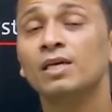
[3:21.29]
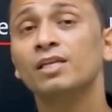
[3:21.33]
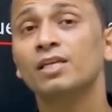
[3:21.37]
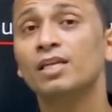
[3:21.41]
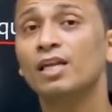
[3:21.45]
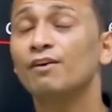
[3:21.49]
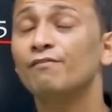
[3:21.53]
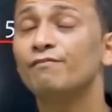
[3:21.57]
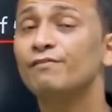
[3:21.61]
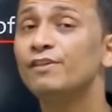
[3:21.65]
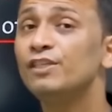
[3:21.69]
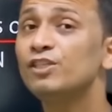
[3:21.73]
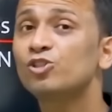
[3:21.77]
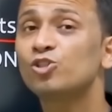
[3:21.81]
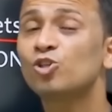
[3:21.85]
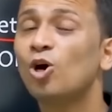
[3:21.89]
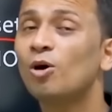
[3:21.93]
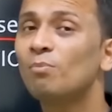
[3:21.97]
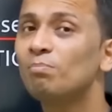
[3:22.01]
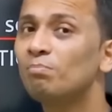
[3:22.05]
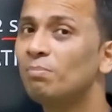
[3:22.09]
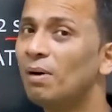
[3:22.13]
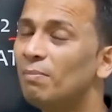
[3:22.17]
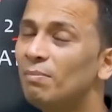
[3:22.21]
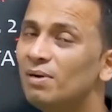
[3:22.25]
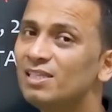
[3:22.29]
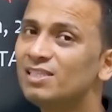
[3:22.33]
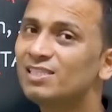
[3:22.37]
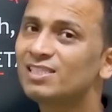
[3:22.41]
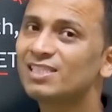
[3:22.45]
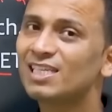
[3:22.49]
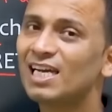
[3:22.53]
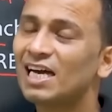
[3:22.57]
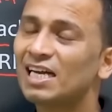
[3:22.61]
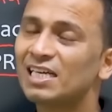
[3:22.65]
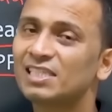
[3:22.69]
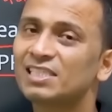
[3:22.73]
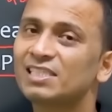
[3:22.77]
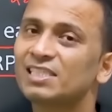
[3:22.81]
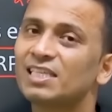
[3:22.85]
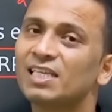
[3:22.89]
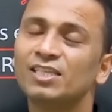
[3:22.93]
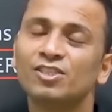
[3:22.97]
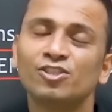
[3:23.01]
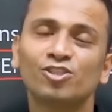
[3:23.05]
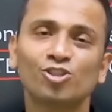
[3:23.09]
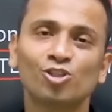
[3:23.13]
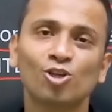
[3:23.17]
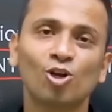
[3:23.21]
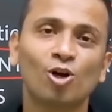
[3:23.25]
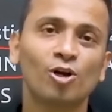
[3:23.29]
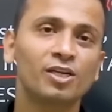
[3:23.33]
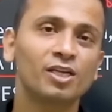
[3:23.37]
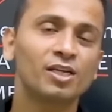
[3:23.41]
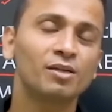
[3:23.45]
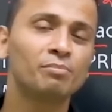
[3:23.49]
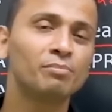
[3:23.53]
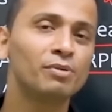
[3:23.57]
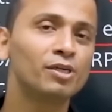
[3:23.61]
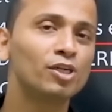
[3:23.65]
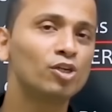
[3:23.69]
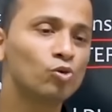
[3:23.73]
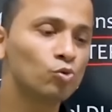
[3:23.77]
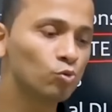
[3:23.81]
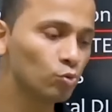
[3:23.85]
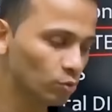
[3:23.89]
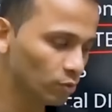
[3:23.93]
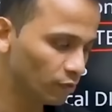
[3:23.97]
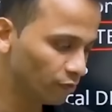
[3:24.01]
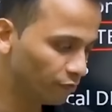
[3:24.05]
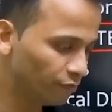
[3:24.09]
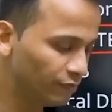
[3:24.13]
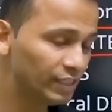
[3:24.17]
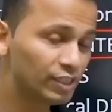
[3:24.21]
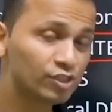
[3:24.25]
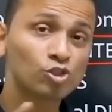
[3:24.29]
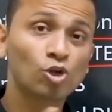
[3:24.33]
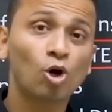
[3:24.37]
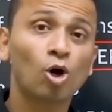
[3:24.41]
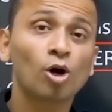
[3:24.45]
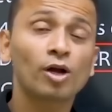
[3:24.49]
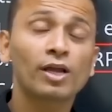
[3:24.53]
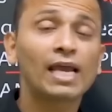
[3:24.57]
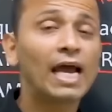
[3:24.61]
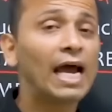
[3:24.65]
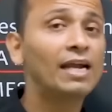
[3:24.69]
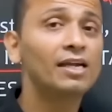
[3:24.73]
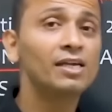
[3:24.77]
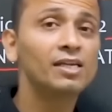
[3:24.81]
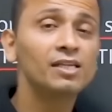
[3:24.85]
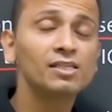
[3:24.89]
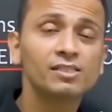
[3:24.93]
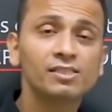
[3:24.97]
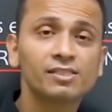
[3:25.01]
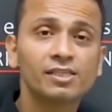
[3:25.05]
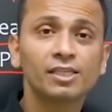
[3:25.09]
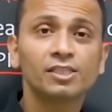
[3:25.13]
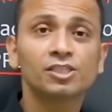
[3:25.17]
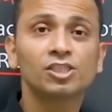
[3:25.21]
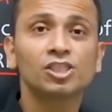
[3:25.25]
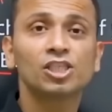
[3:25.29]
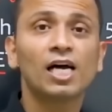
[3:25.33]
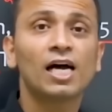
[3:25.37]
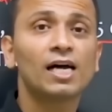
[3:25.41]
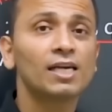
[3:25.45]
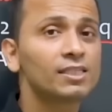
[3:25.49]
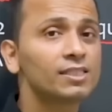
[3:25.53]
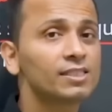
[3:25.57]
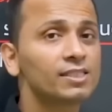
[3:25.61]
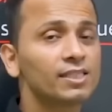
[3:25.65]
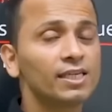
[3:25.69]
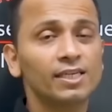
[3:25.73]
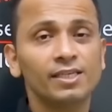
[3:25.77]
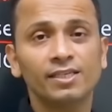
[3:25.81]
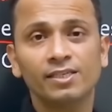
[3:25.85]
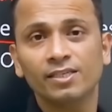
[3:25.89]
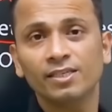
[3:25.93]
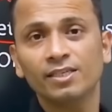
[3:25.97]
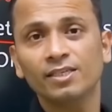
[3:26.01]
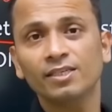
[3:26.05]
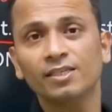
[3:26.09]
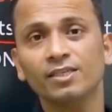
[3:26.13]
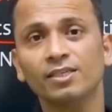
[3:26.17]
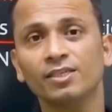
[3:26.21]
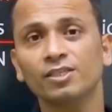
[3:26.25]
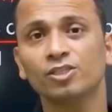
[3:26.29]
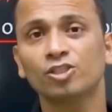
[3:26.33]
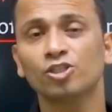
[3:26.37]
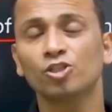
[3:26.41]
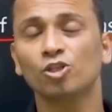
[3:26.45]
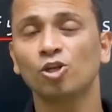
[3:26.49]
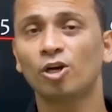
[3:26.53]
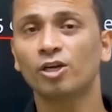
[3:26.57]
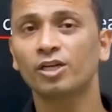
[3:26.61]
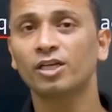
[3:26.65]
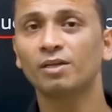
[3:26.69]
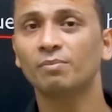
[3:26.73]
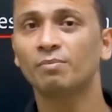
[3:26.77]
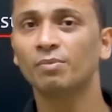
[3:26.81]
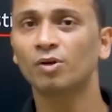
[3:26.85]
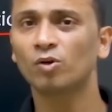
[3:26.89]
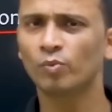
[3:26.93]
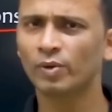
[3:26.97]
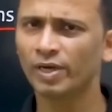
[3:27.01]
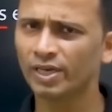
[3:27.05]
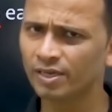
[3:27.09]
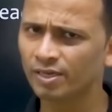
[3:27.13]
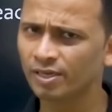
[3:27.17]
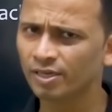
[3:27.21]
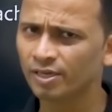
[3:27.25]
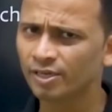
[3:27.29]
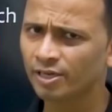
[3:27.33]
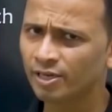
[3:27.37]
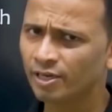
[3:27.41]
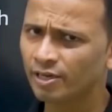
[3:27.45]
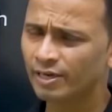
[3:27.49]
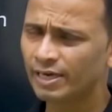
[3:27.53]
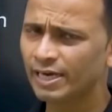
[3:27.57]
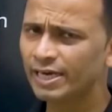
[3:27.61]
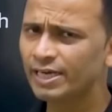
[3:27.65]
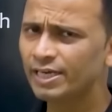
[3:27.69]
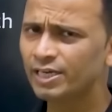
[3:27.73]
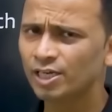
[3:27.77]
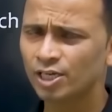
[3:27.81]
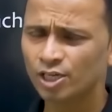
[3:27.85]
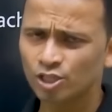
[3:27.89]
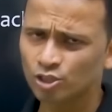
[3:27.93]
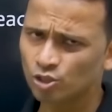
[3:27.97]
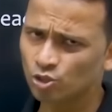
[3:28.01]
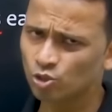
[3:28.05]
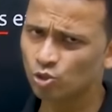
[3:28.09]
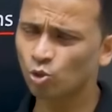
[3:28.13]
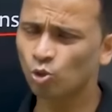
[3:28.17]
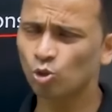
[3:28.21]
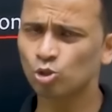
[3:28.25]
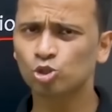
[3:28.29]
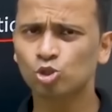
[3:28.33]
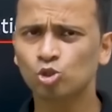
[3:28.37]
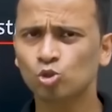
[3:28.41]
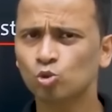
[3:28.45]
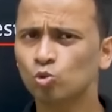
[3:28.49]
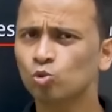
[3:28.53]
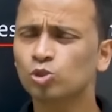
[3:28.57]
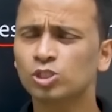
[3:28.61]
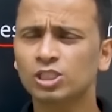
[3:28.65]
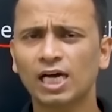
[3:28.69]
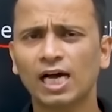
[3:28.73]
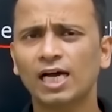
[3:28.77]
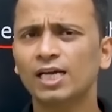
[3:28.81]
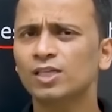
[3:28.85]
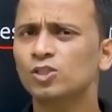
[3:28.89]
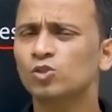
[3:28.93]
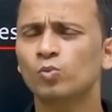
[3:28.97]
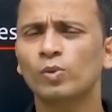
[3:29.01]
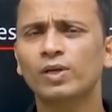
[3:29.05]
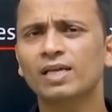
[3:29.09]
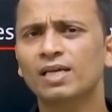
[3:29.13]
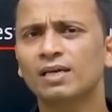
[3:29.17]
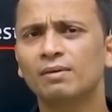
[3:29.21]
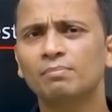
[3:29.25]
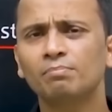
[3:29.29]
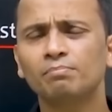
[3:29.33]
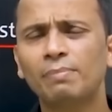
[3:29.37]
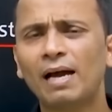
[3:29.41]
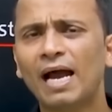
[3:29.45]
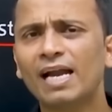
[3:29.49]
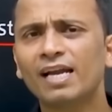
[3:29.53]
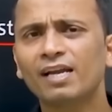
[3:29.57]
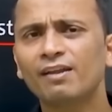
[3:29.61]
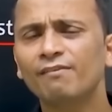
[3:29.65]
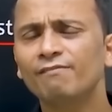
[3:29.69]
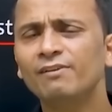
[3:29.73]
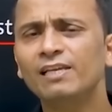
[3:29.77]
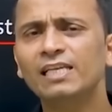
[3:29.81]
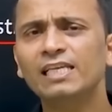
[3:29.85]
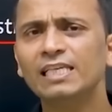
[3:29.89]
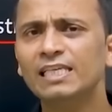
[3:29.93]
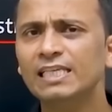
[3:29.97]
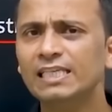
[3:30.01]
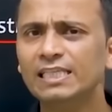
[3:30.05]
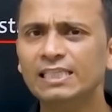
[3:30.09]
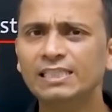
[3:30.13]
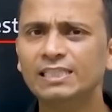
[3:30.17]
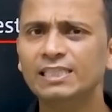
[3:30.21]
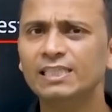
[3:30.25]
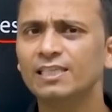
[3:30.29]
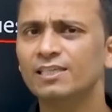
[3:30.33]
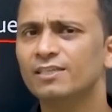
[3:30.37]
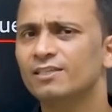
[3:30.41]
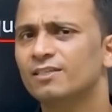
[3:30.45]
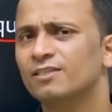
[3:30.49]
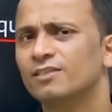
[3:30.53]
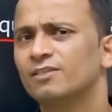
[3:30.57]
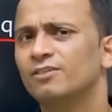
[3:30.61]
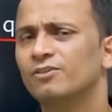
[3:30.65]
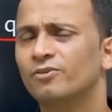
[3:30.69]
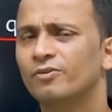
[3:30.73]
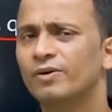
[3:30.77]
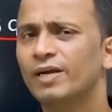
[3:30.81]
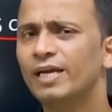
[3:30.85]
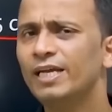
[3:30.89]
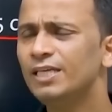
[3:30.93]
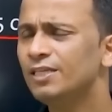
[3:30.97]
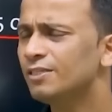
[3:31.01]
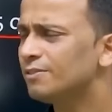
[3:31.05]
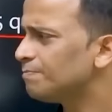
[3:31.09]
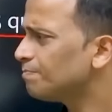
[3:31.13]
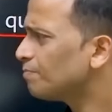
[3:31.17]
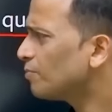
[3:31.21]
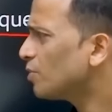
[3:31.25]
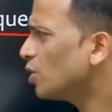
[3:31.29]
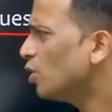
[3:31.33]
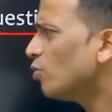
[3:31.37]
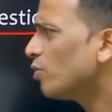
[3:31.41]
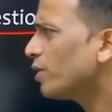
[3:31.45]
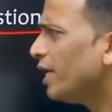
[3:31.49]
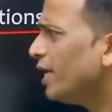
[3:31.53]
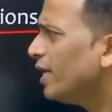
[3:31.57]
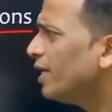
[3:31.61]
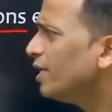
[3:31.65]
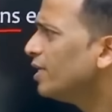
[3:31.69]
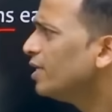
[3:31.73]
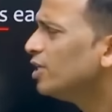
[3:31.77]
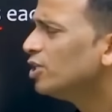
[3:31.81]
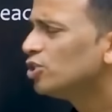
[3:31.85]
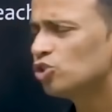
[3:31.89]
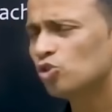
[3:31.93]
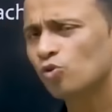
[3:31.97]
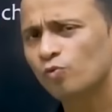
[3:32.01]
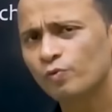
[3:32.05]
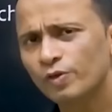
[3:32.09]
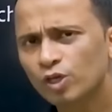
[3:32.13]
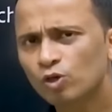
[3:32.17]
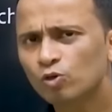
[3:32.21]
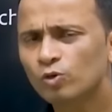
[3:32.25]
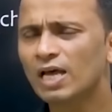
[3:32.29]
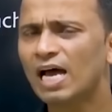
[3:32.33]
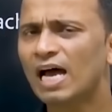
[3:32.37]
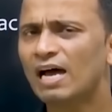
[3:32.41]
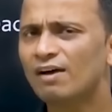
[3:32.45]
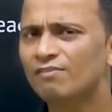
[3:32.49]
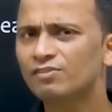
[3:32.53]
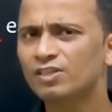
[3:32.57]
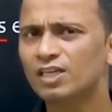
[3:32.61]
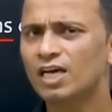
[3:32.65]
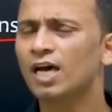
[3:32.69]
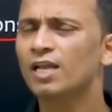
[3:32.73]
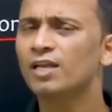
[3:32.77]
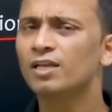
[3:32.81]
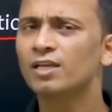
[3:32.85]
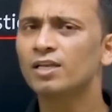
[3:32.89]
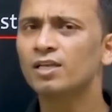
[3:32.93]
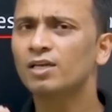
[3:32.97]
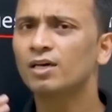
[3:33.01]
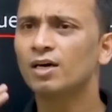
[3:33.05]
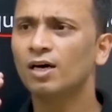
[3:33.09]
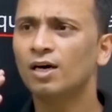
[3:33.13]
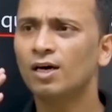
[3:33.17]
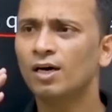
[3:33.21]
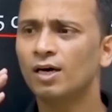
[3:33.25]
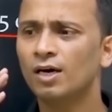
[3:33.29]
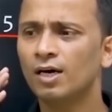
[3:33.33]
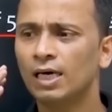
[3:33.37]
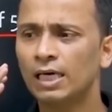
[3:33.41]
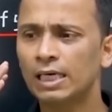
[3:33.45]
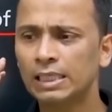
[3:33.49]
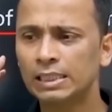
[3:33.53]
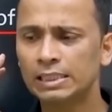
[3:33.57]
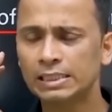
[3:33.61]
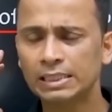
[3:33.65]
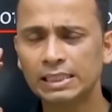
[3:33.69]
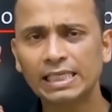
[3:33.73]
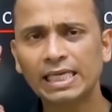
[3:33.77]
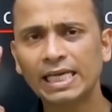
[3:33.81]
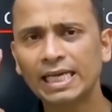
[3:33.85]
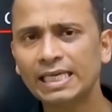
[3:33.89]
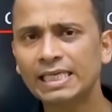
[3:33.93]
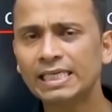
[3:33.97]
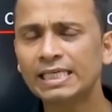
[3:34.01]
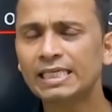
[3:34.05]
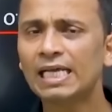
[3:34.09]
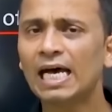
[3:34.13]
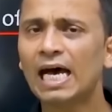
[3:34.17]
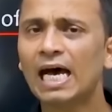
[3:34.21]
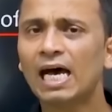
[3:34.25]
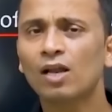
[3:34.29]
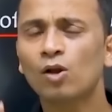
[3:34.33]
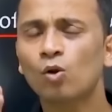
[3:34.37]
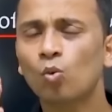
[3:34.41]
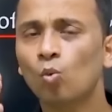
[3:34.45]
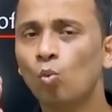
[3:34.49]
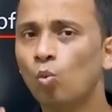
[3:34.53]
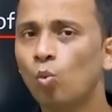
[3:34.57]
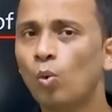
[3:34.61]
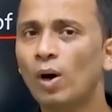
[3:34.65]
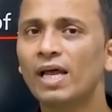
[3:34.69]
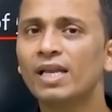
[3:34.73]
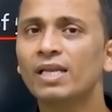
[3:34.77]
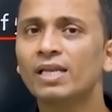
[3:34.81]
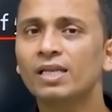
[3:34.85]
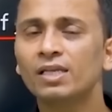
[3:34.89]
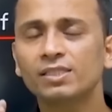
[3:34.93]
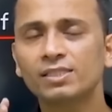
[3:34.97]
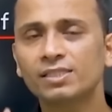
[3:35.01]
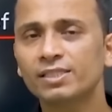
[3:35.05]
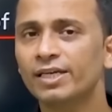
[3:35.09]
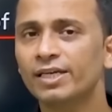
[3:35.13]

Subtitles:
Now, we saw bubble charts in slot number 2. We saw candlestick charts in slot number 1, right? Those 2 charts were comparatively easier, right? Okay, so we could have done the entire one